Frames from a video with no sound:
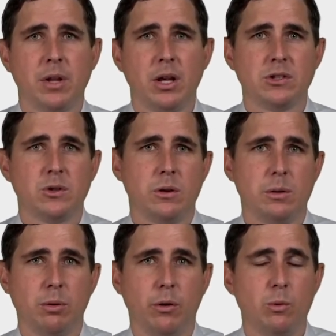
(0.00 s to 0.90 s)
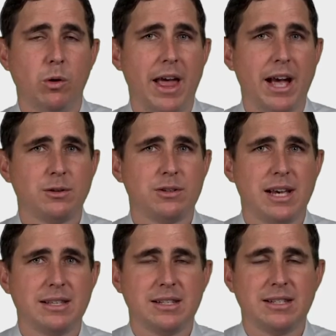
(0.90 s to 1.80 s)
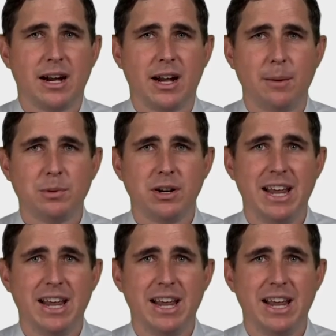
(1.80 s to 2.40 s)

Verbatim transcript: So the employee will exercise the stock option